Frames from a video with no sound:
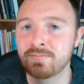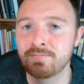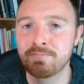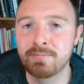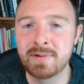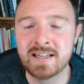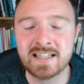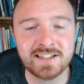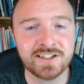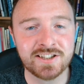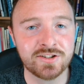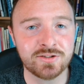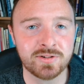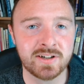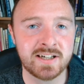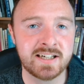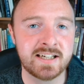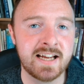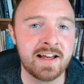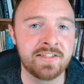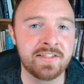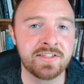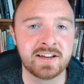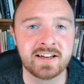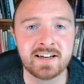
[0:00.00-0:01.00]

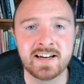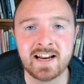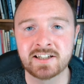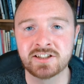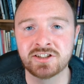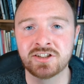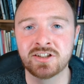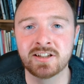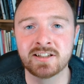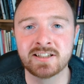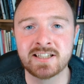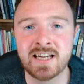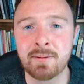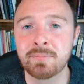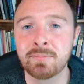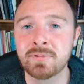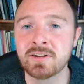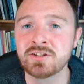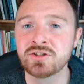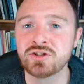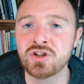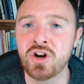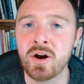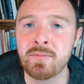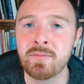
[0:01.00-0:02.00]
Masonry and the connection to the temple
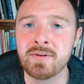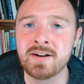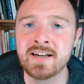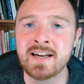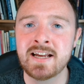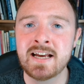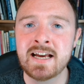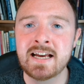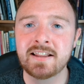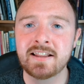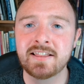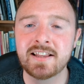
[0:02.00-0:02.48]
endowment,